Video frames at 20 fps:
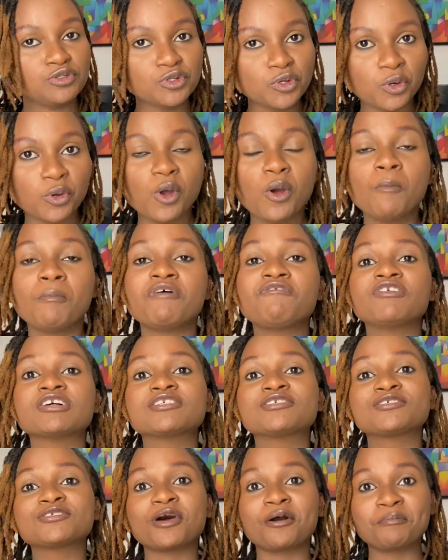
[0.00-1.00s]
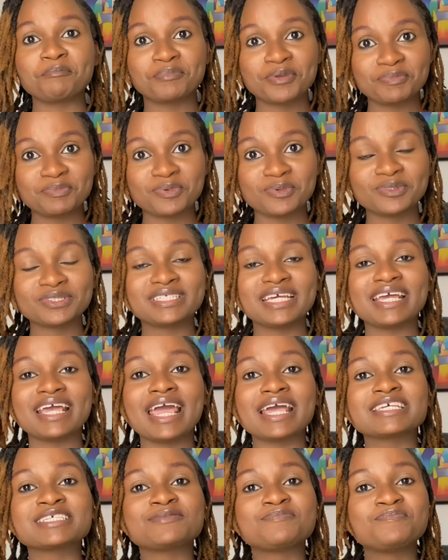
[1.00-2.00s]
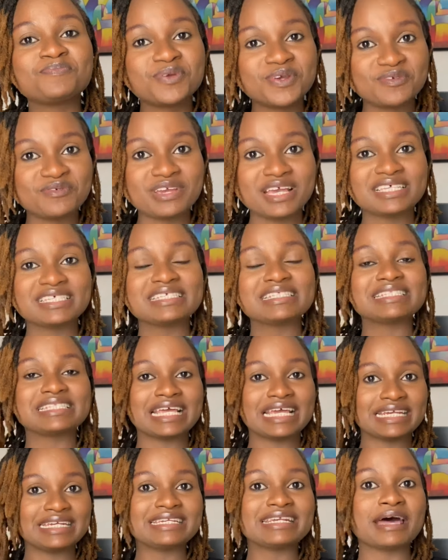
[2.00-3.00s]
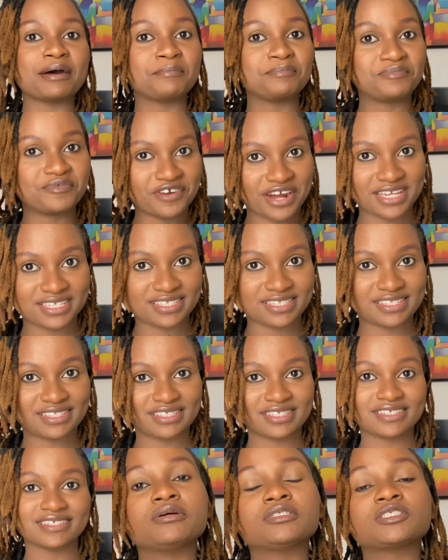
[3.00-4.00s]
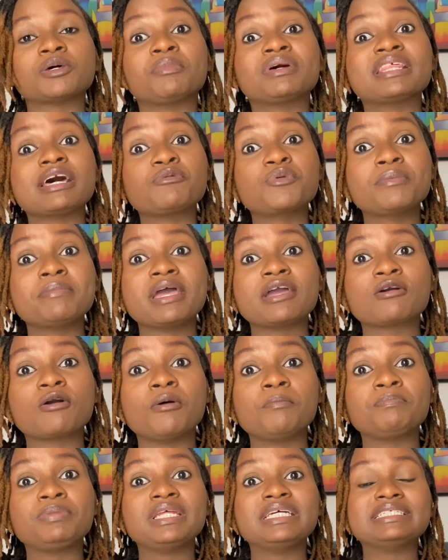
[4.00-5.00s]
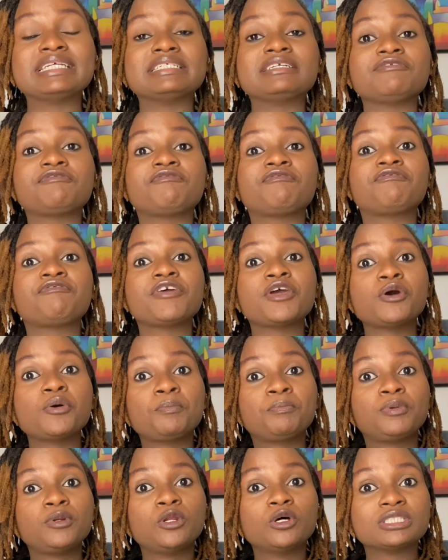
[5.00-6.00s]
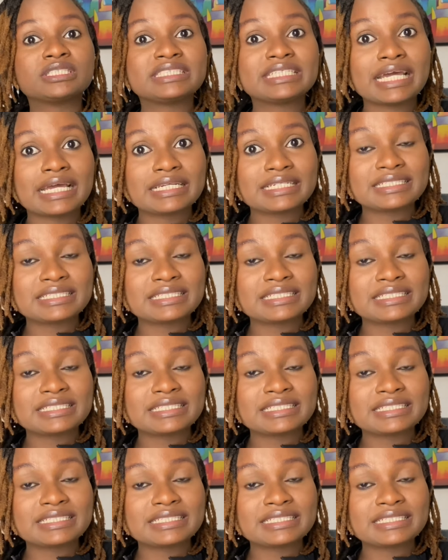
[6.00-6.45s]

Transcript: No. But for some people, they experience tender breasts. Some other women complain that they feel bloated.